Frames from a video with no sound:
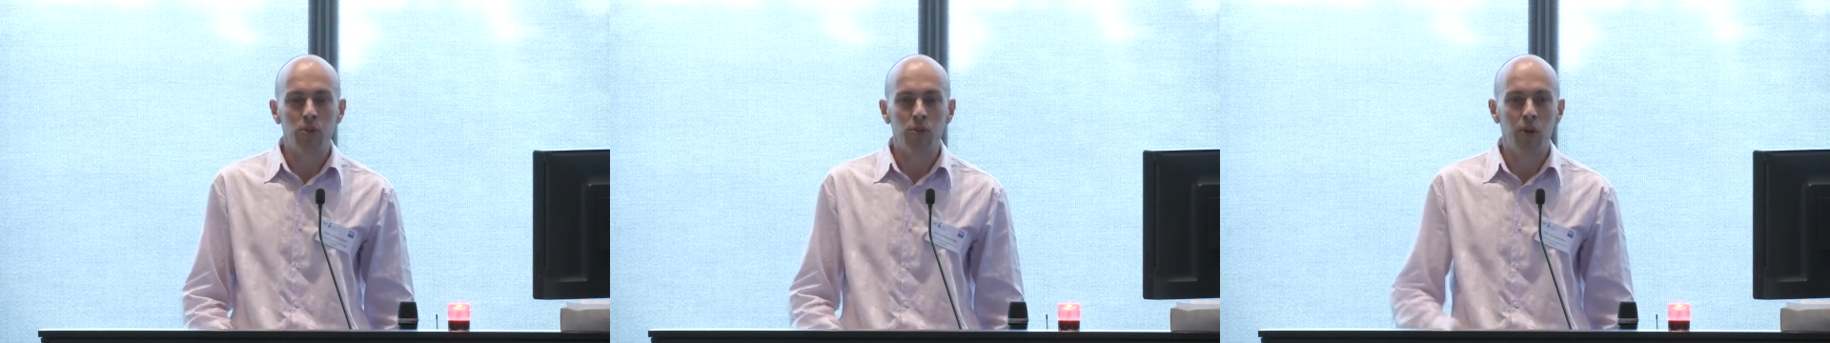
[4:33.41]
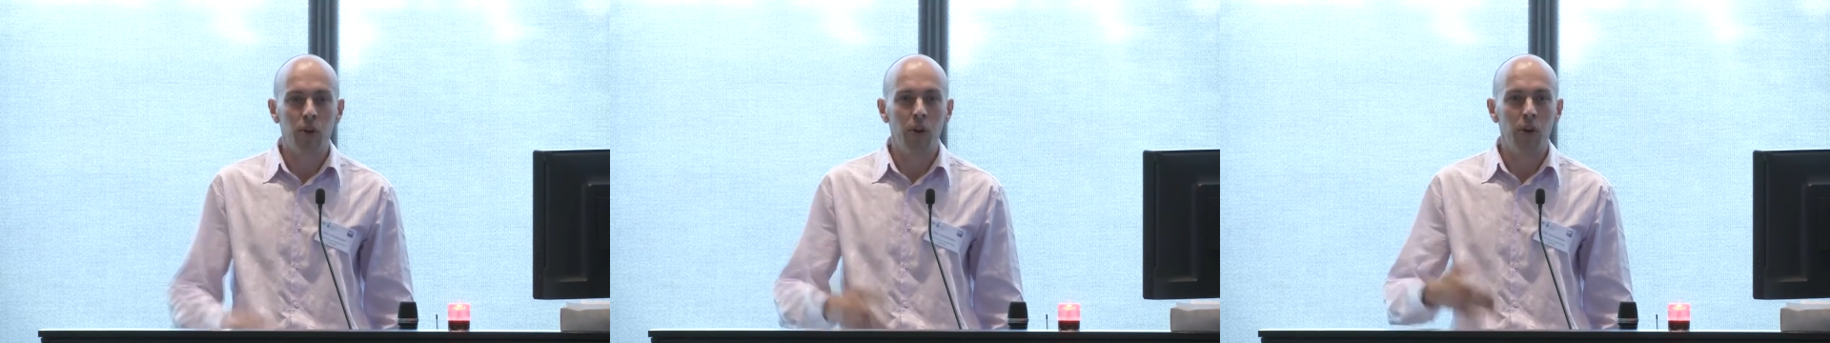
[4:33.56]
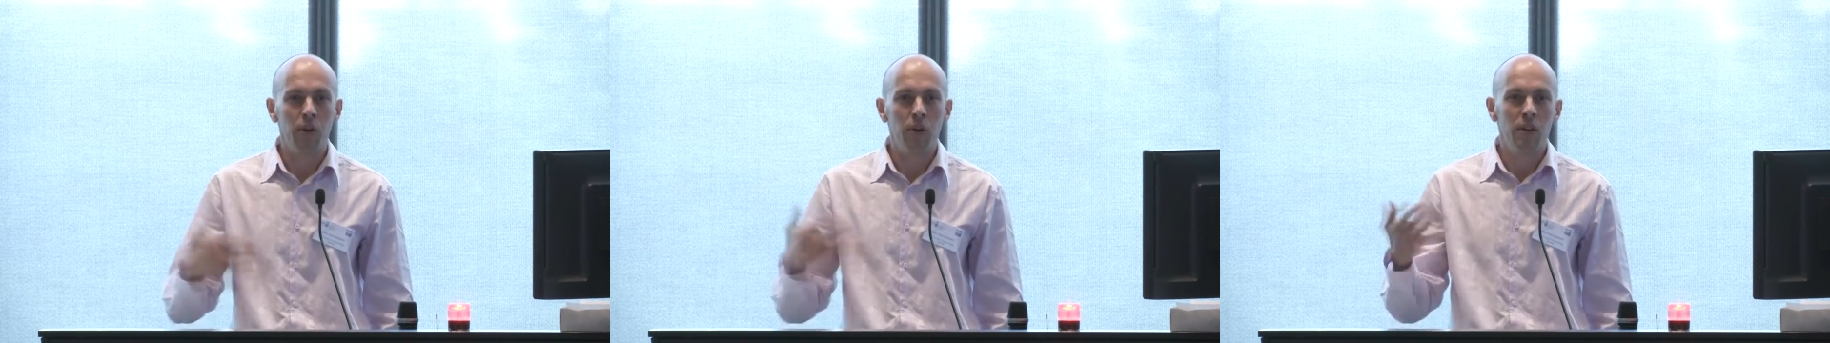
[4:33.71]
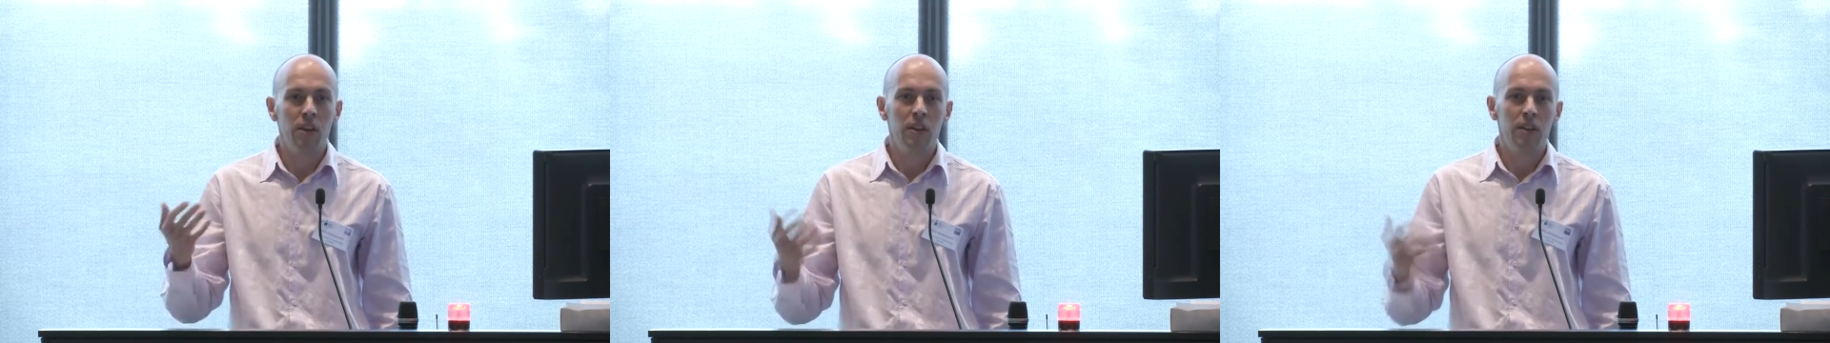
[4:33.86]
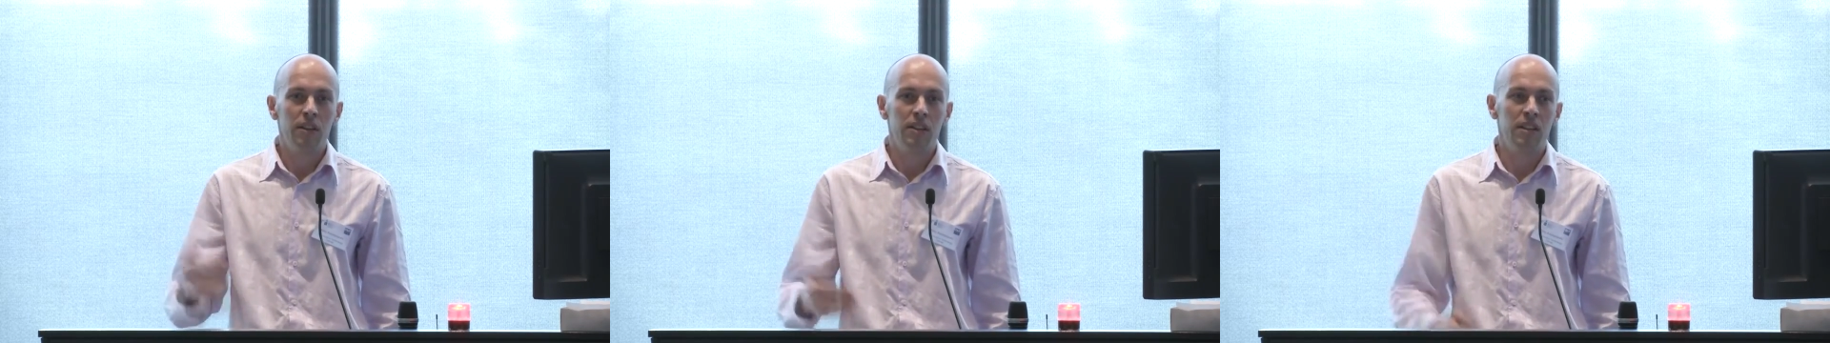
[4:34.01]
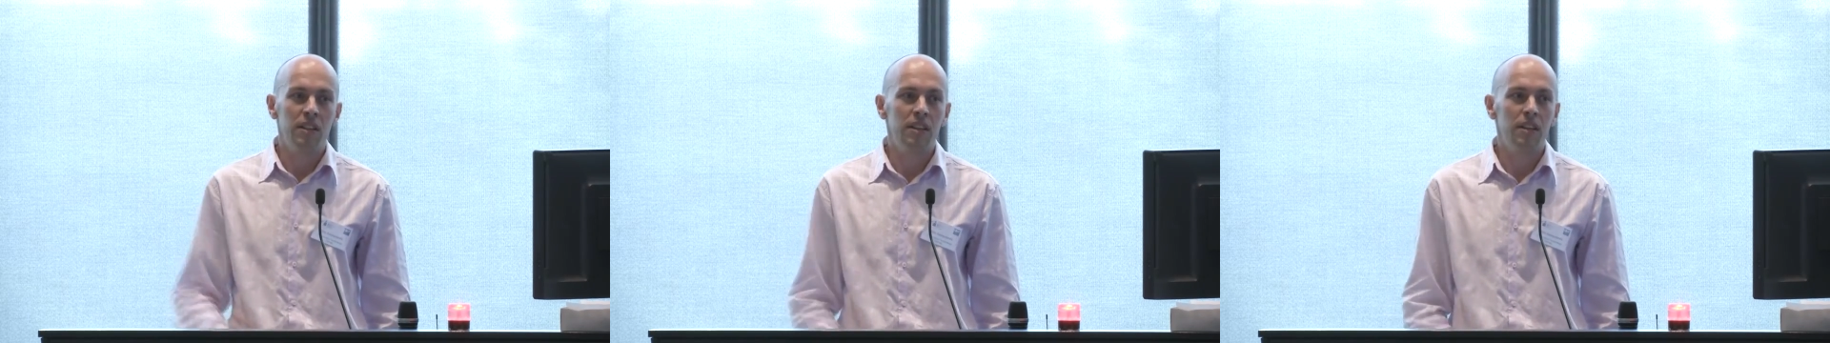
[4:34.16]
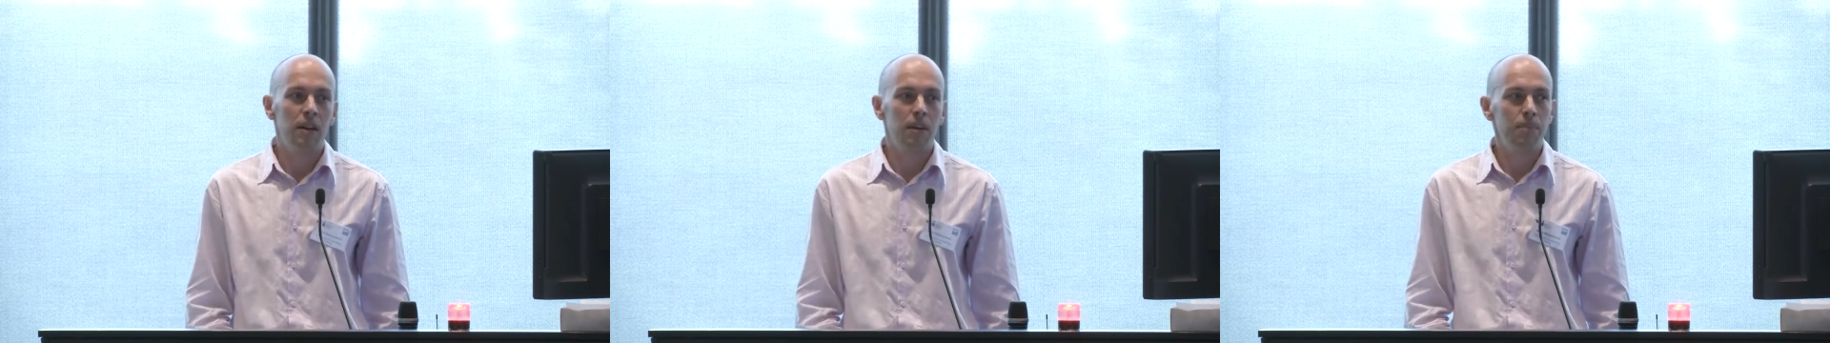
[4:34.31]
So
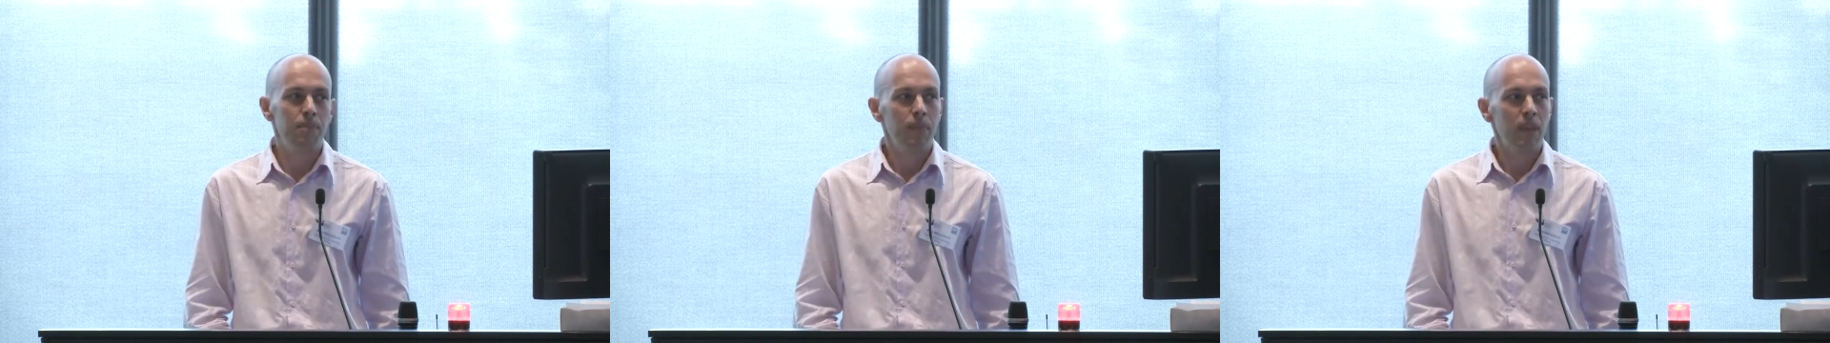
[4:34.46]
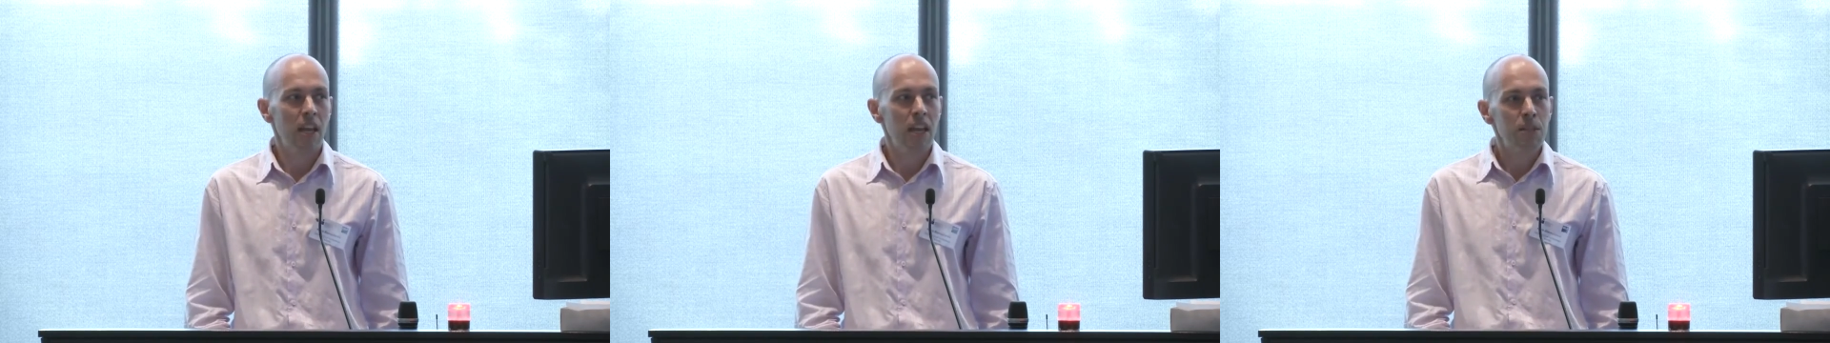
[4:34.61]
the